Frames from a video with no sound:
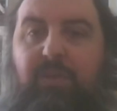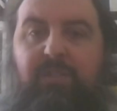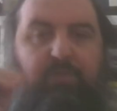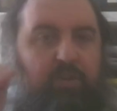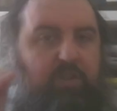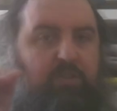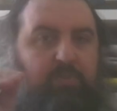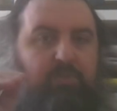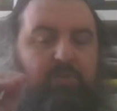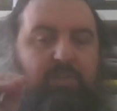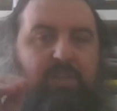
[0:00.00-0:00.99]
the
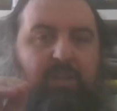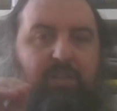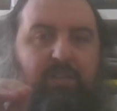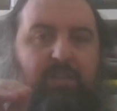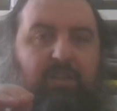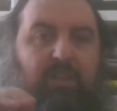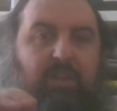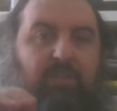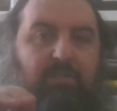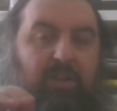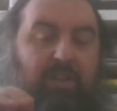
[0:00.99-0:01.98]
firstborns are killed,
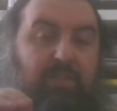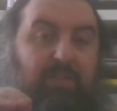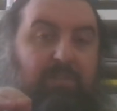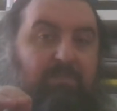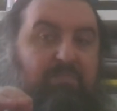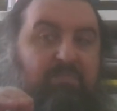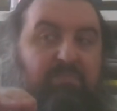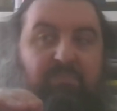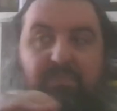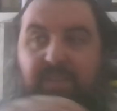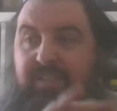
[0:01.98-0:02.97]
right,
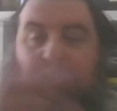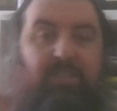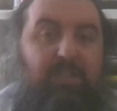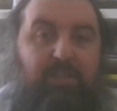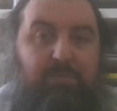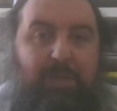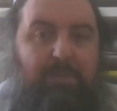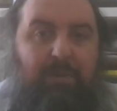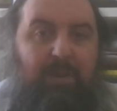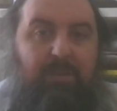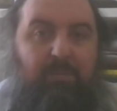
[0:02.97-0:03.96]
there's nothing to speak
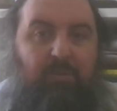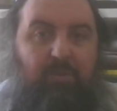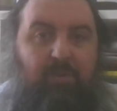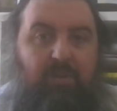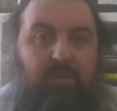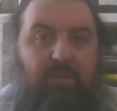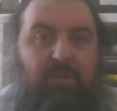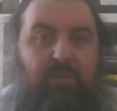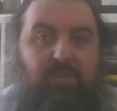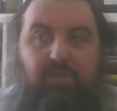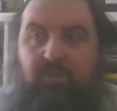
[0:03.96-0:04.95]
about anymore.
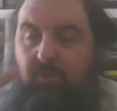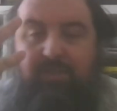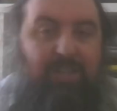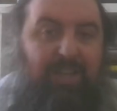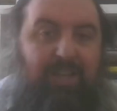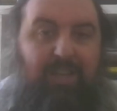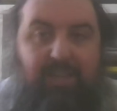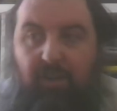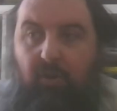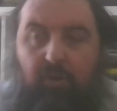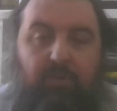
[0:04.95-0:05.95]
God's clearly
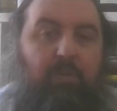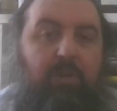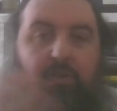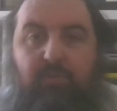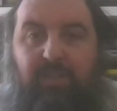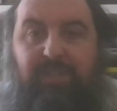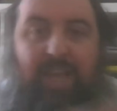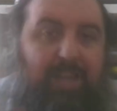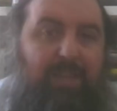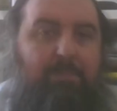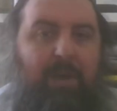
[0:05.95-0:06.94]
the only one who has
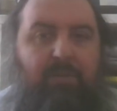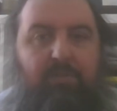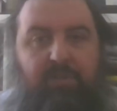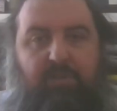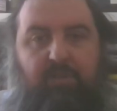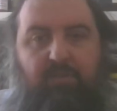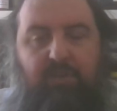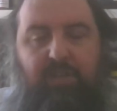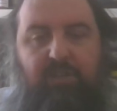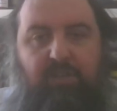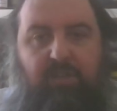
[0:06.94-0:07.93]
any power in
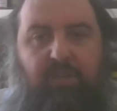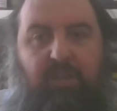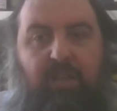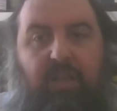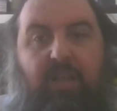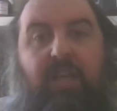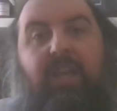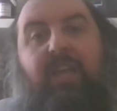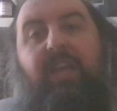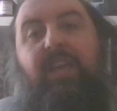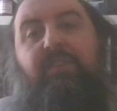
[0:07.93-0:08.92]
creation.
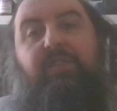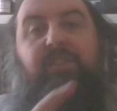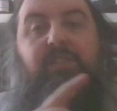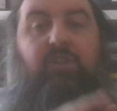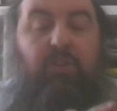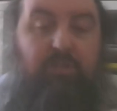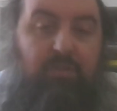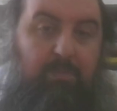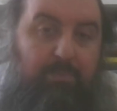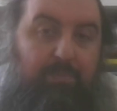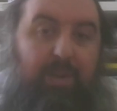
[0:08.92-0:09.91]
If he's in charge of
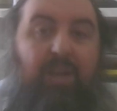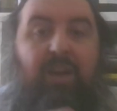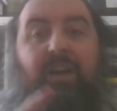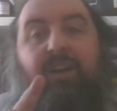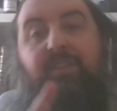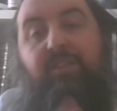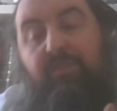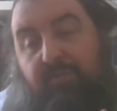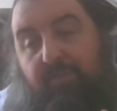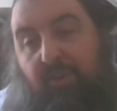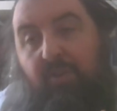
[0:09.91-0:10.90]
the blood, the
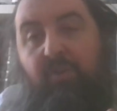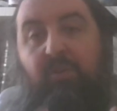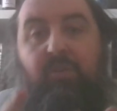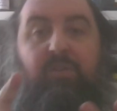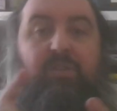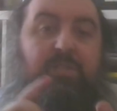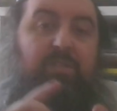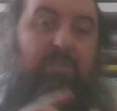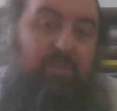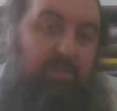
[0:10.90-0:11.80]
frogs,